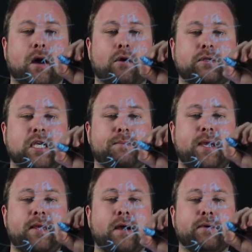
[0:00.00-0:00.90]

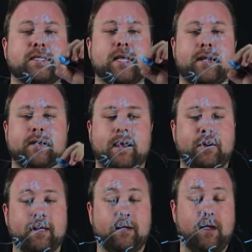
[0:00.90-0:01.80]
OTP that we send, that
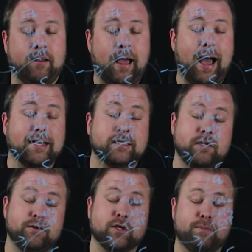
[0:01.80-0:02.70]
we ask
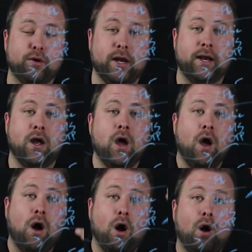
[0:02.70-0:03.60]
the user to put in.
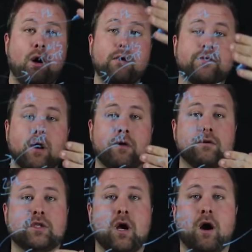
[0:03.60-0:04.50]
All
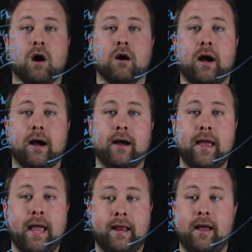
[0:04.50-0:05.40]
those
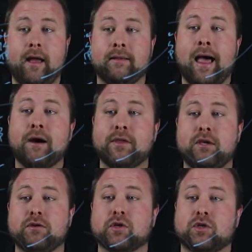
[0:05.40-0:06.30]
allow the
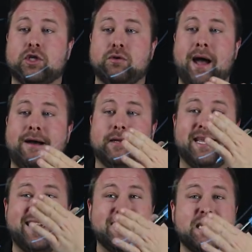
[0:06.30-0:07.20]
user to have an
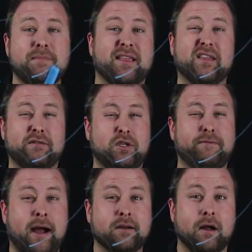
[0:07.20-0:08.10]
easy method of
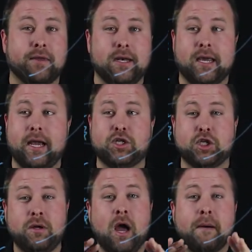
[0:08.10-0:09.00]
two-factor
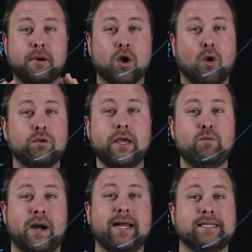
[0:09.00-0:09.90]
authentication, but only
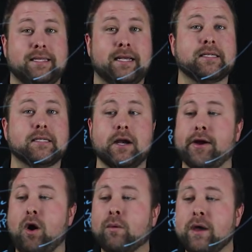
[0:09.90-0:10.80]
when it's
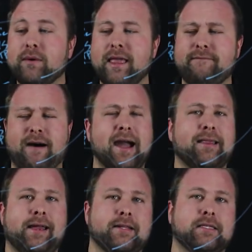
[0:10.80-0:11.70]
necessary, only when they
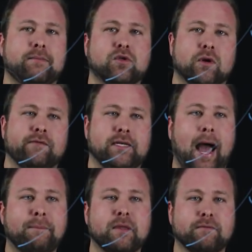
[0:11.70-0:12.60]
violated some sort of
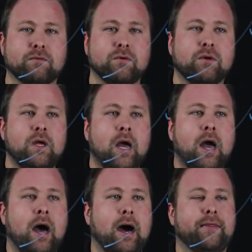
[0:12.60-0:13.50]
adaptive rule.
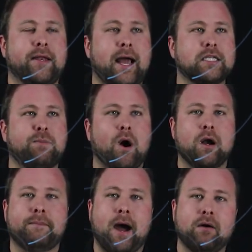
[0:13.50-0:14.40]
The nice
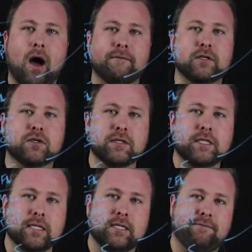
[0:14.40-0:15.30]
part about Office
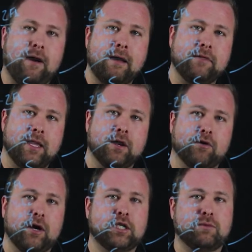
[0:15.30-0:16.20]
365 and the
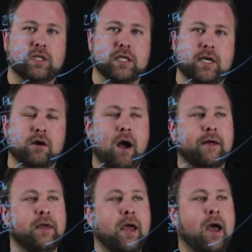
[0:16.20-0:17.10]
integration with
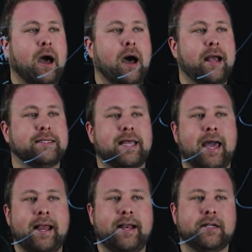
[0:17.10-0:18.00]
SecureAuth is
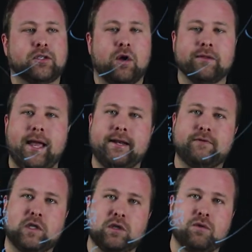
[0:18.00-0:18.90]
that it is all
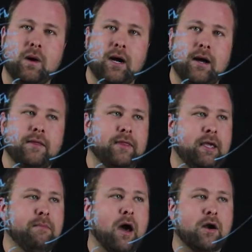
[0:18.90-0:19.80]
native to
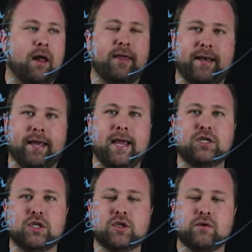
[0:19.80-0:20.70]
the modern
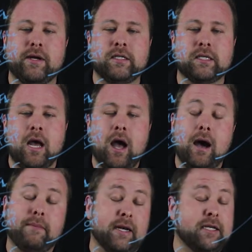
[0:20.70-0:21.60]
authentication screens,
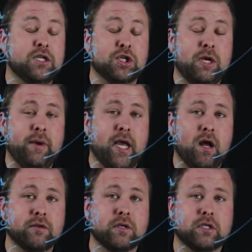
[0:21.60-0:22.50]
but additionally we can
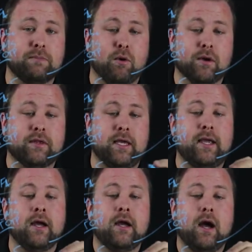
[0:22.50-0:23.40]
also support
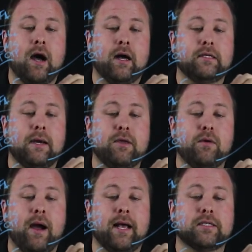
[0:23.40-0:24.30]
the
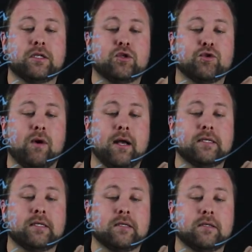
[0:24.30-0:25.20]
WS
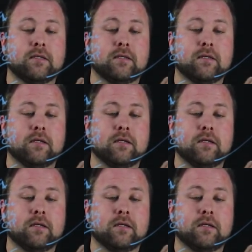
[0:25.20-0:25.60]
Trust